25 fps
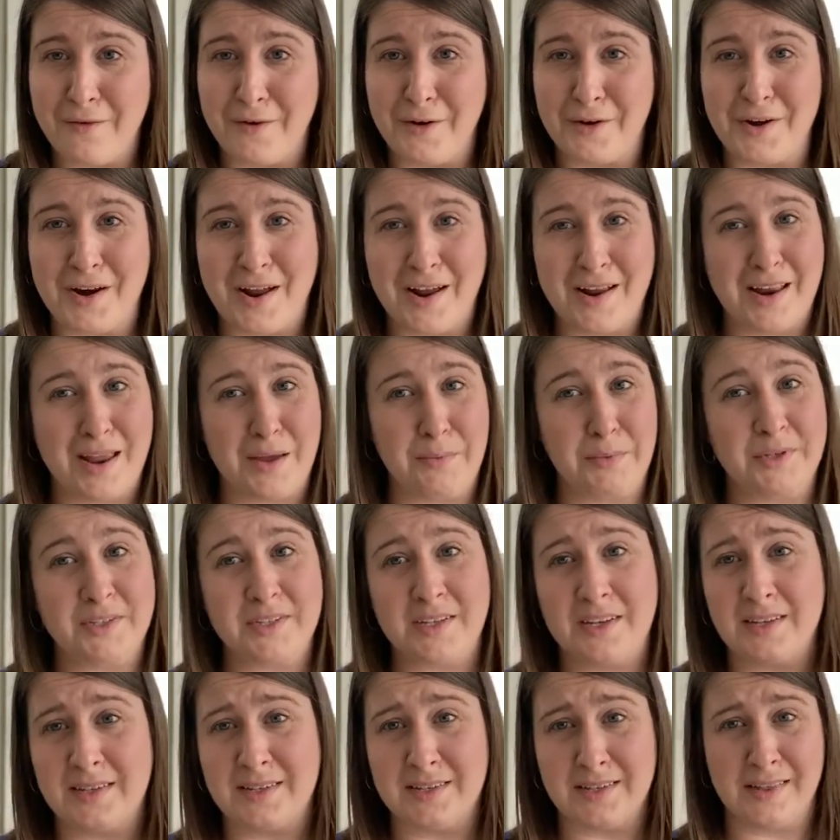if you're not able
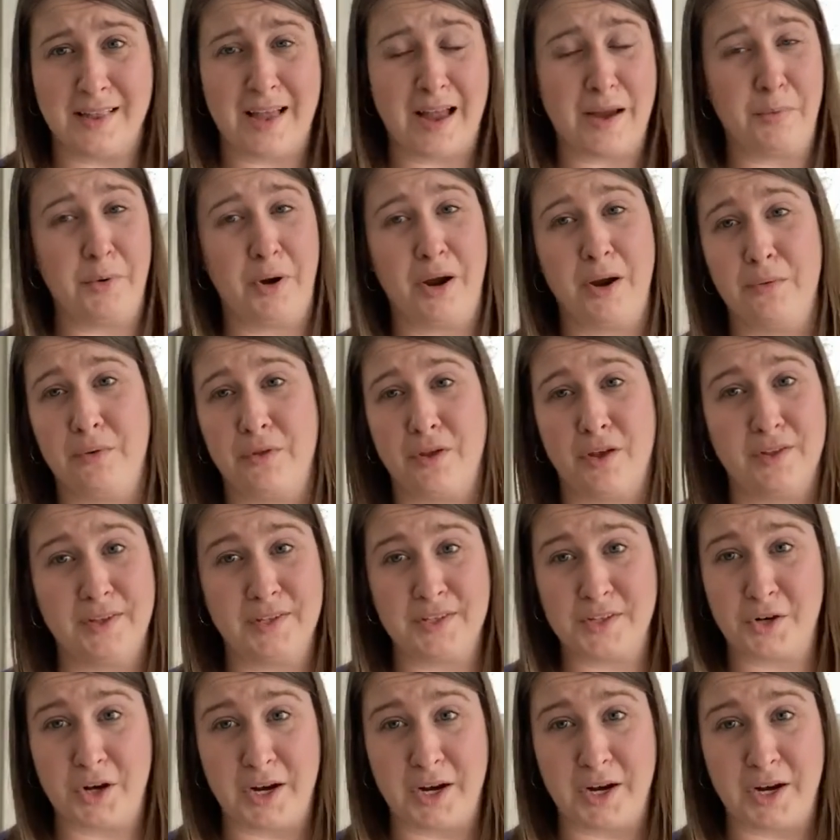to get to the library with all this